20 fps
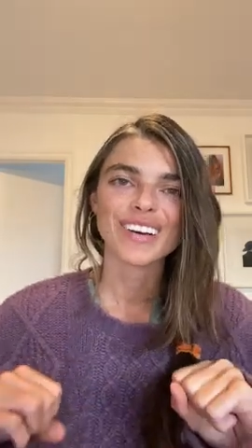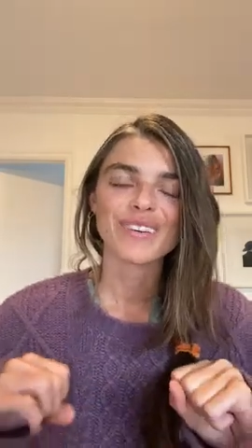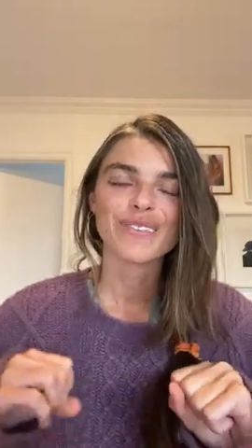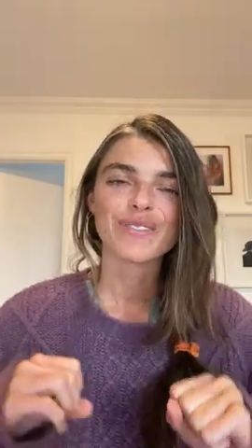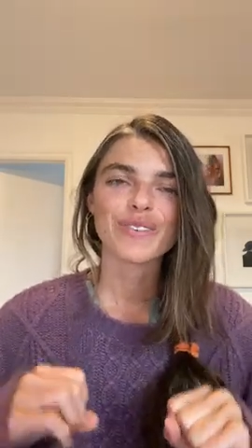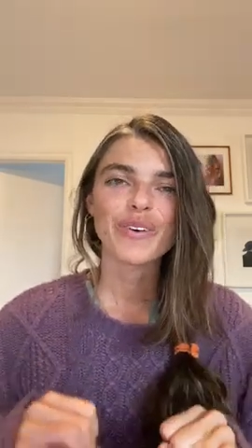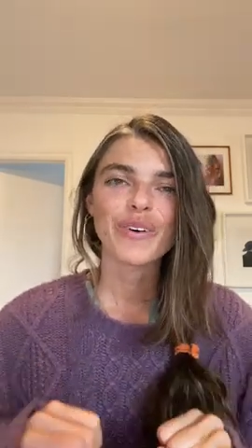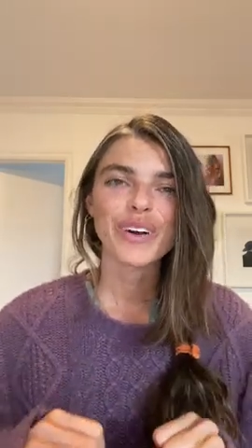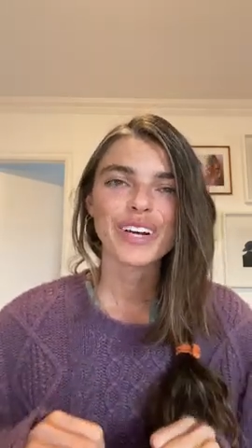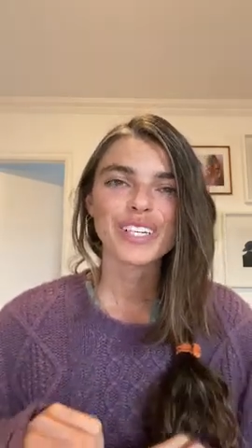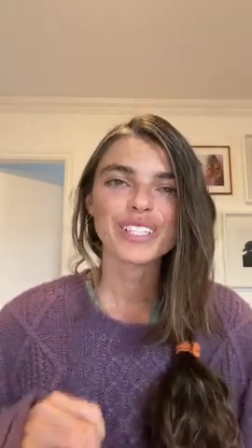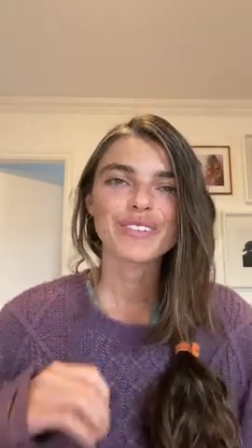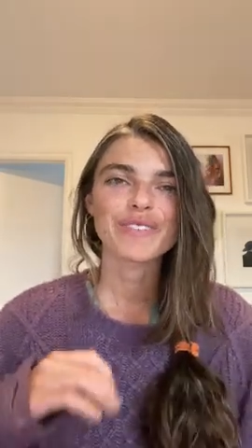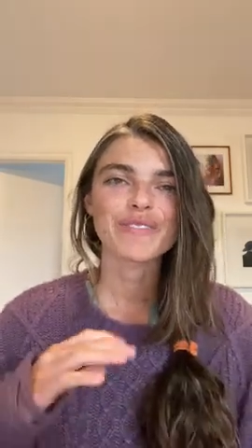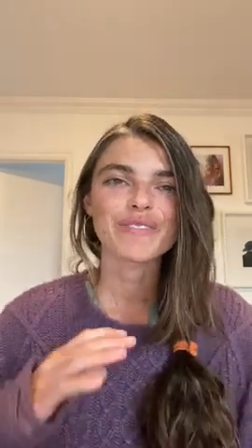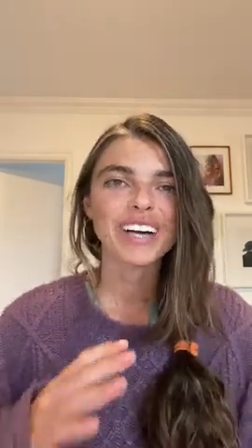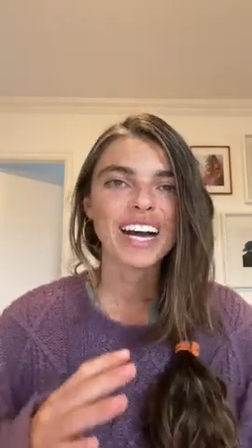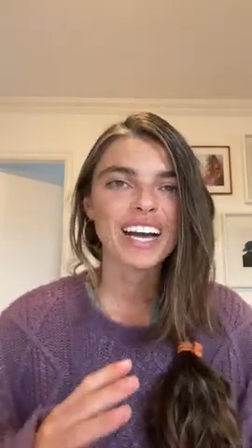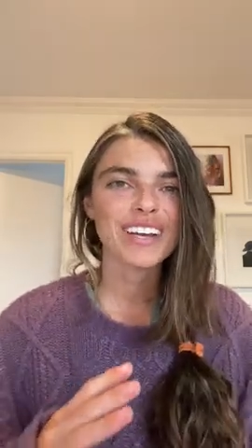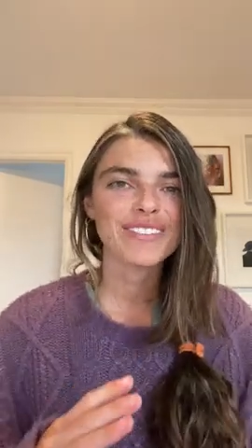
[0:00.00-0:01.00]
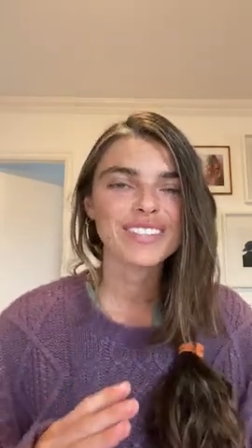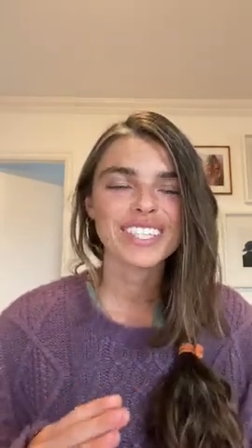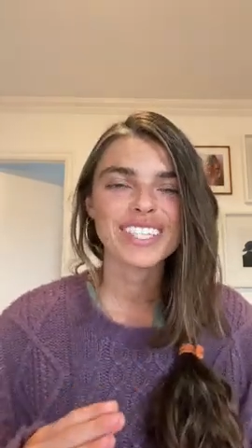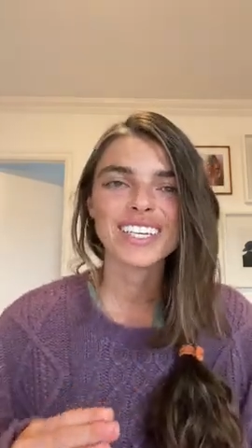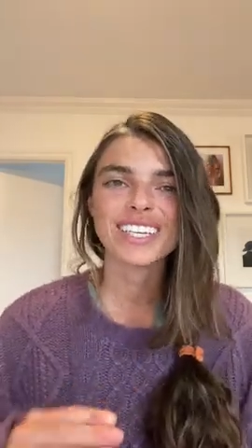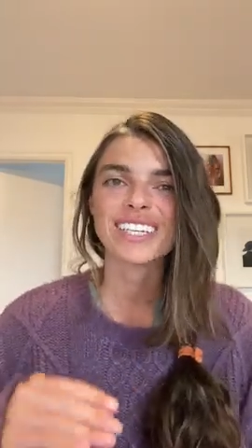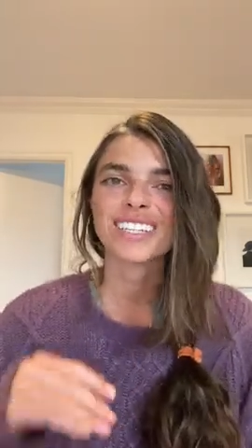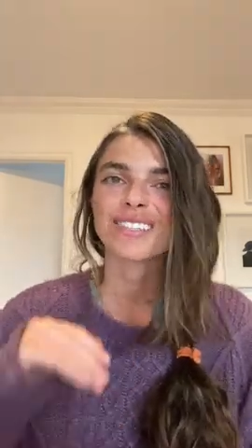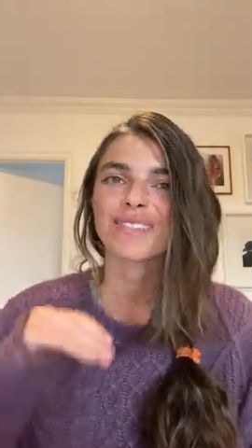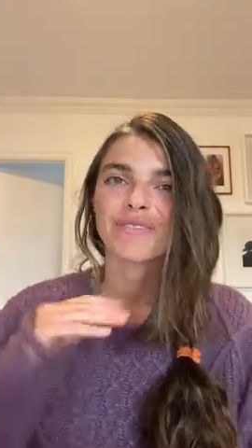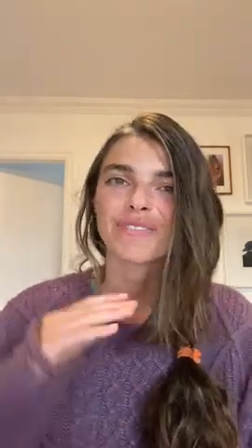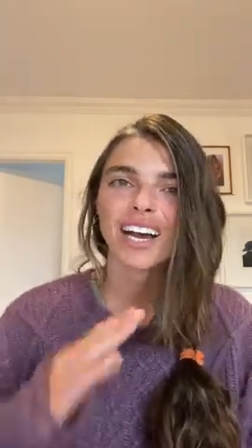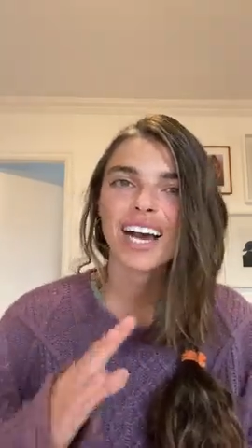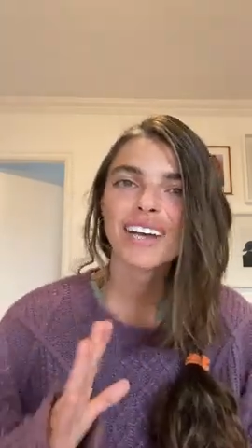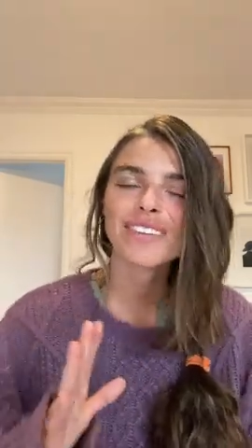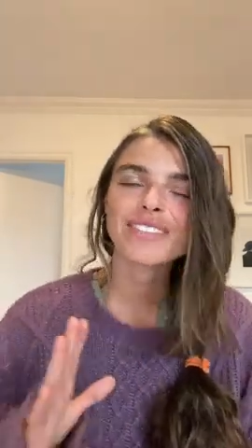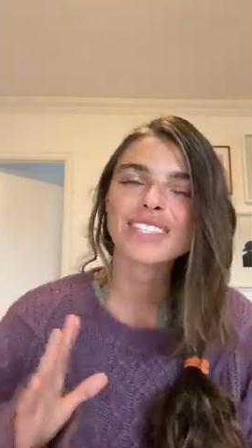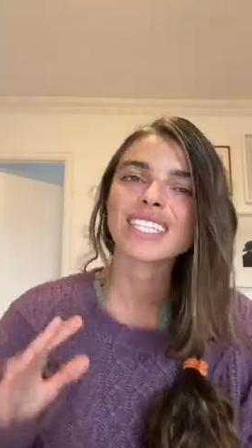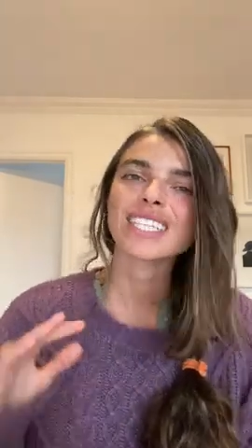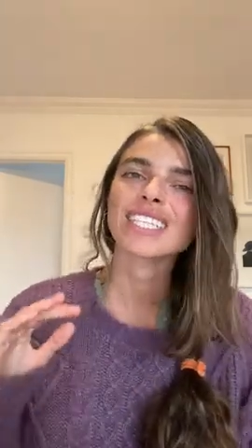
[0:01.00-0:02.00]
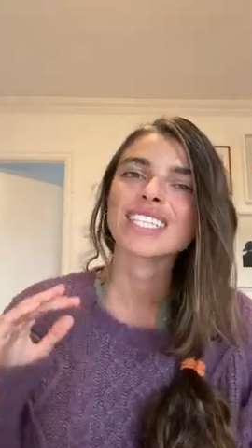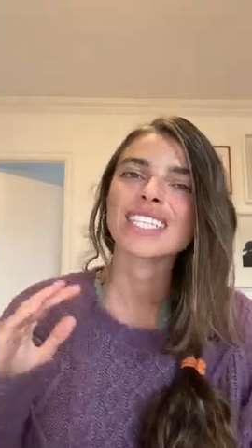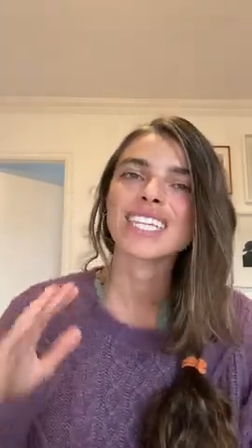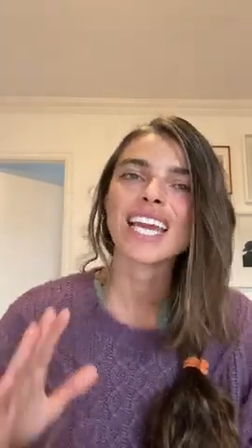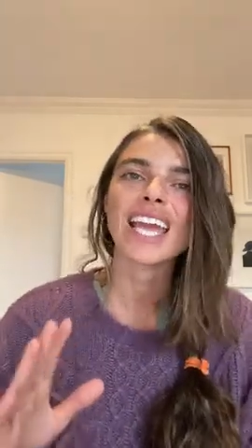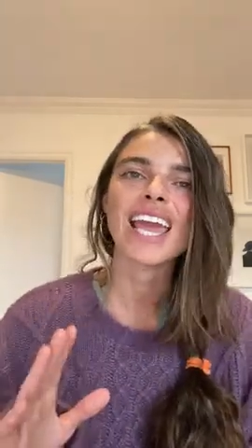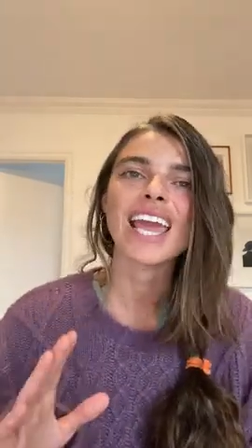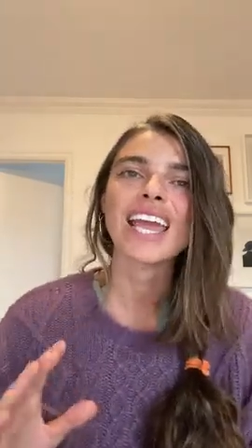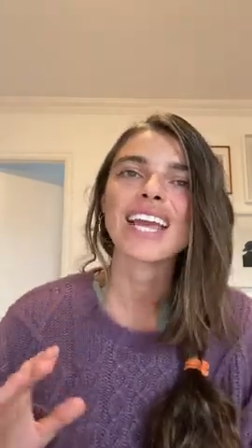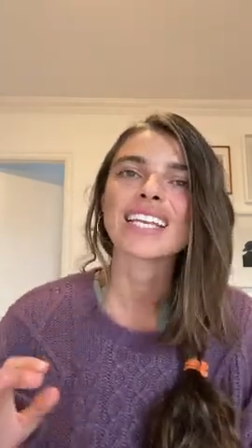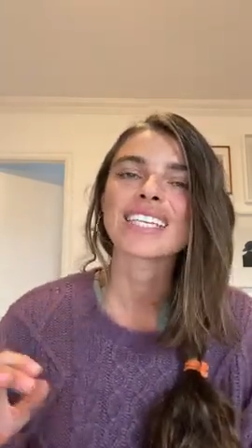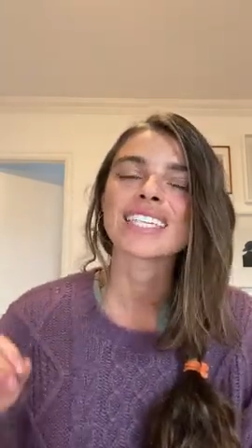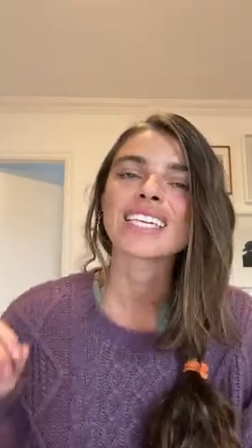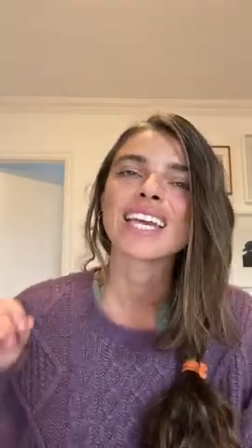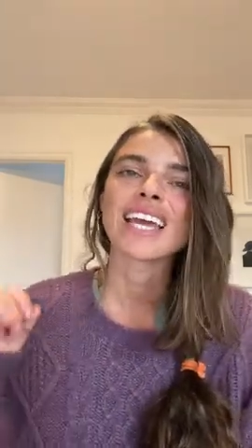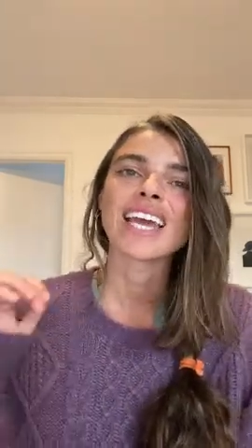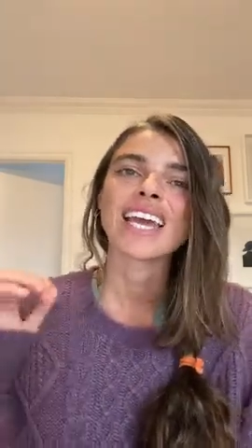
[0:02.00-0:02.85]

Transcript: 4 to 5, 6, 5, 6 to 8,